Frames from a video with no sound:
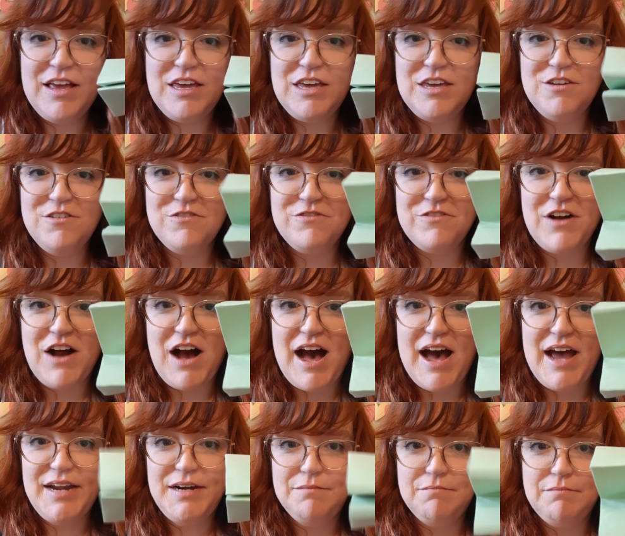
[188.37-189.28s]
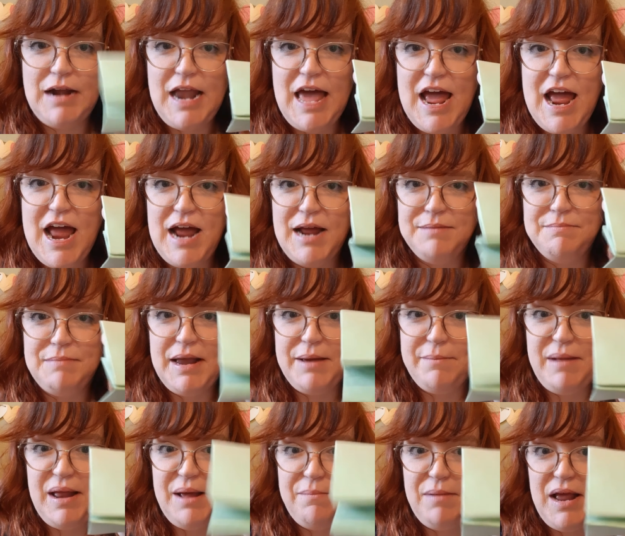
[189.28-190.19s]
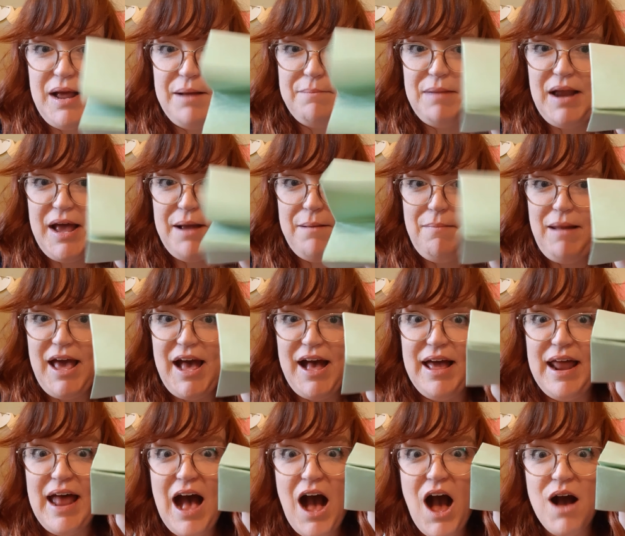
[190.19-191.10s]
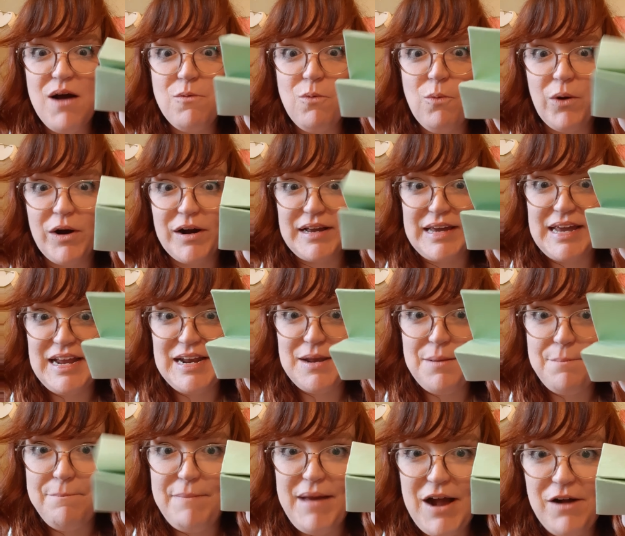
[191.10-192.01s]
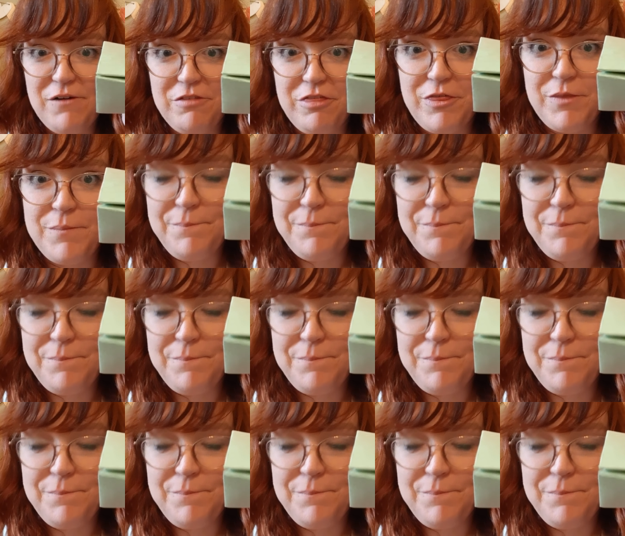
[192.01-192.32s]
you've got blah, blah, blah, blah, blah, blah, a working mouth.